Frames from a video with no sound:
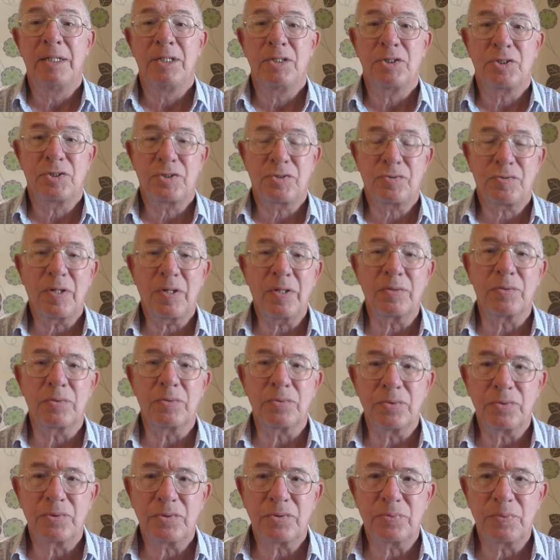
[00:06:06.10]

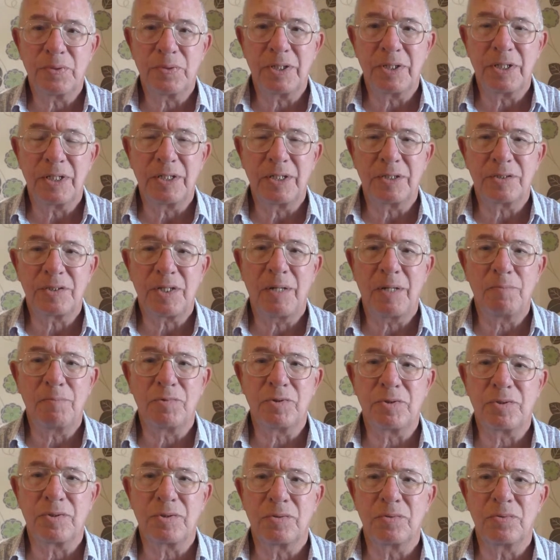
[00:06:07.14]
struggles with the exam
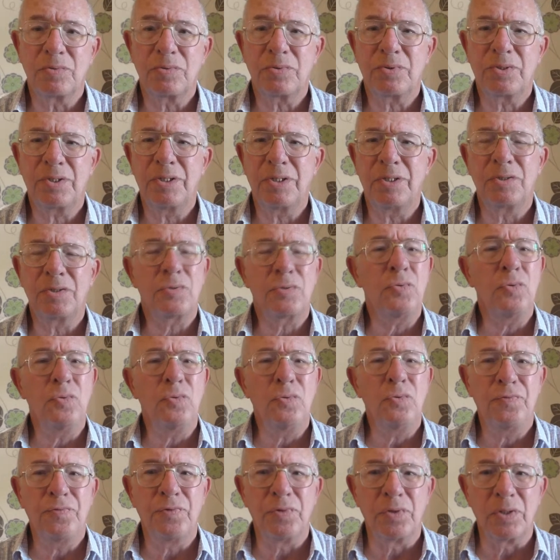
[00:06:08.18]
results is
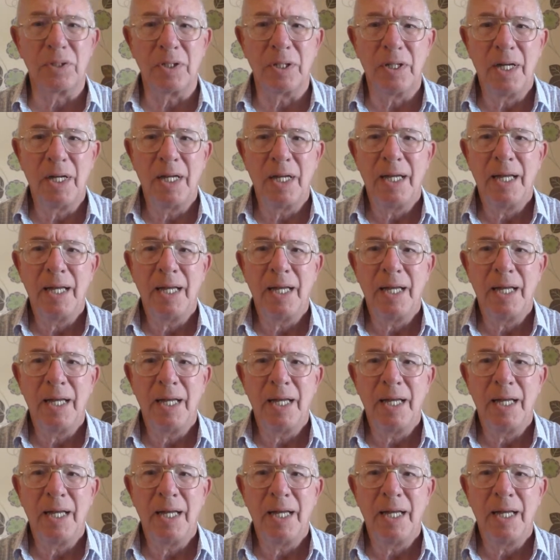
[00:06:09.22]
awful.